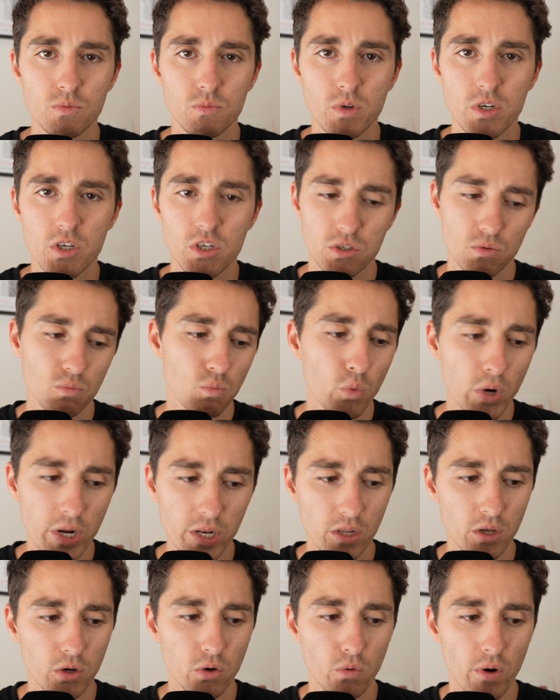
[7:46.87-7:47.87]
We just win
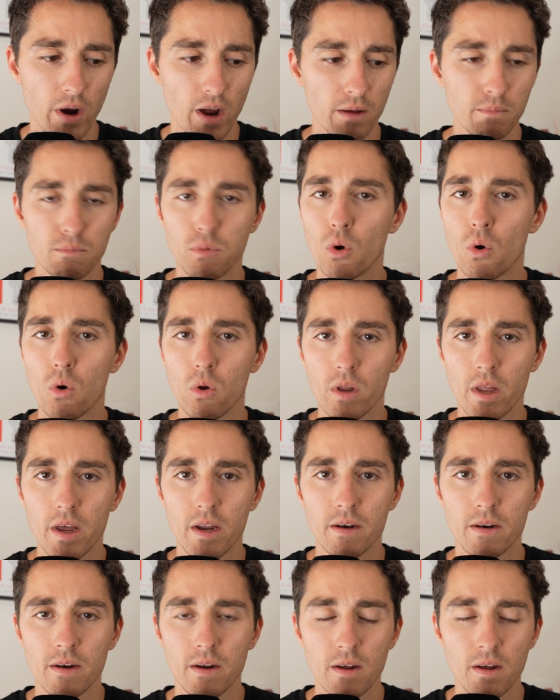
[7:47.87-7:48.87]
the ground ball.
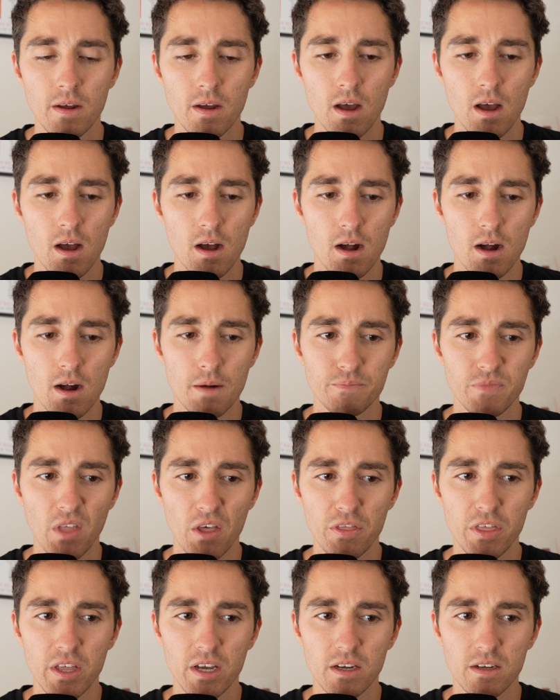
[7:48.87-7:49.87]
And I
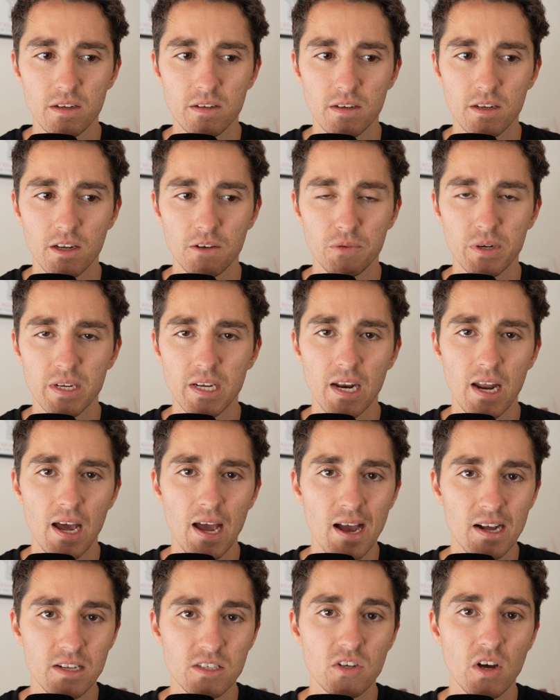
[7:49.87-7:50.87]
think if we can get our
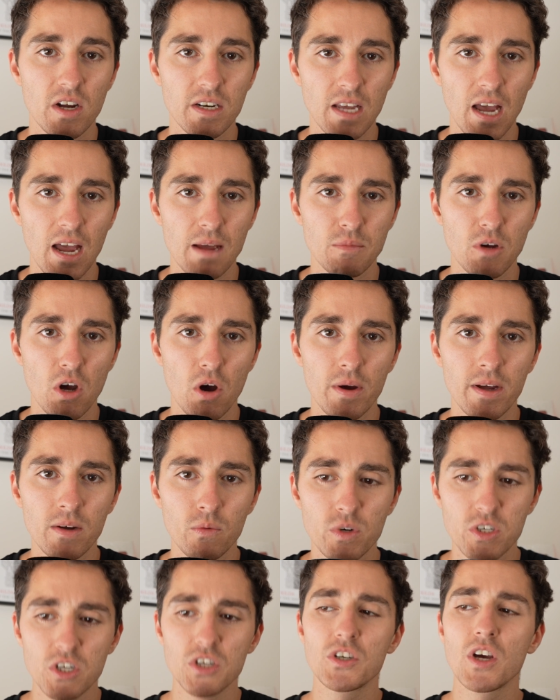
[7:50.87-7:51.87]
outside game going,
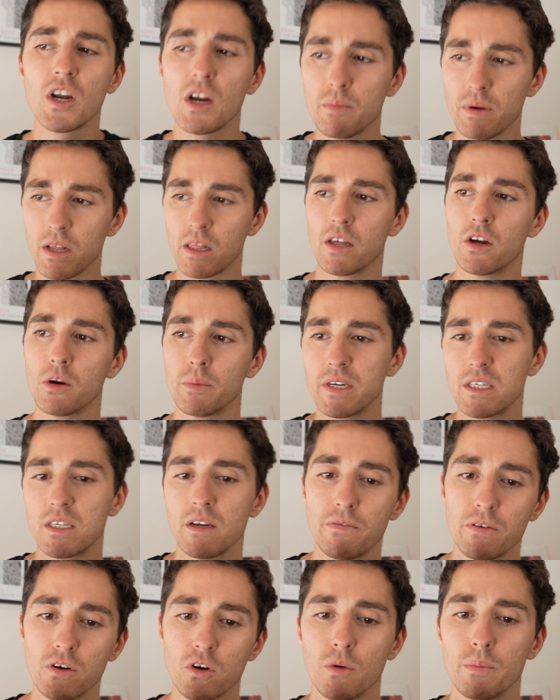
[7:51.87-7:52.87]
which is going to be a little bit
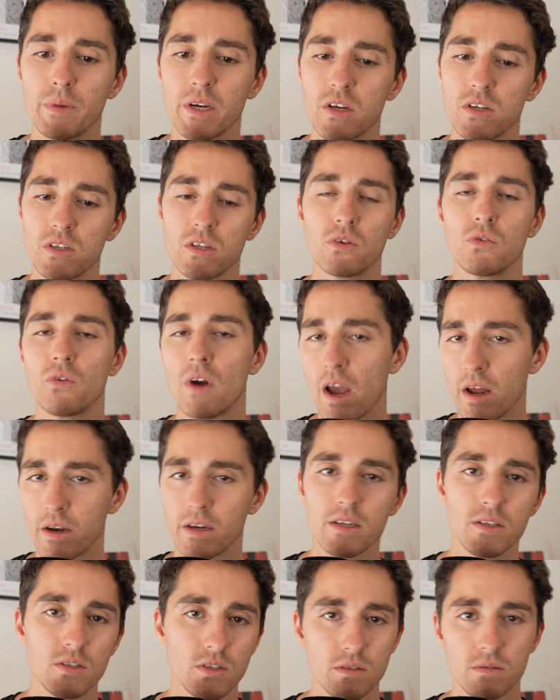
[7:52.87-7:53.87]
difficult because the ground
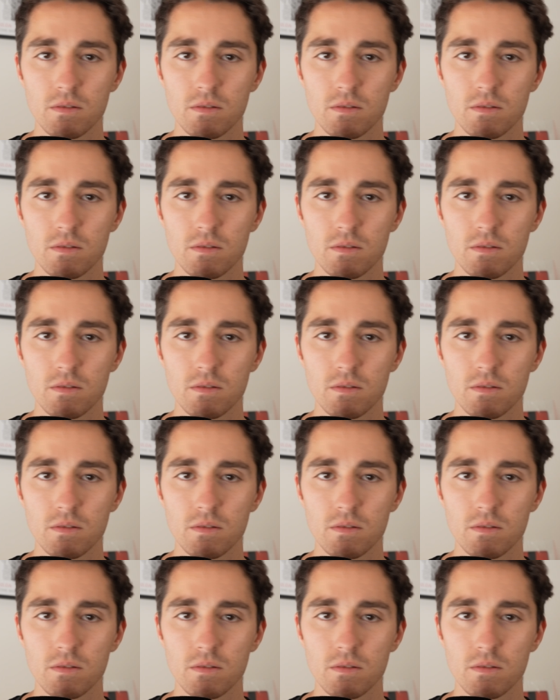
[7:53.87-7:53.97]
is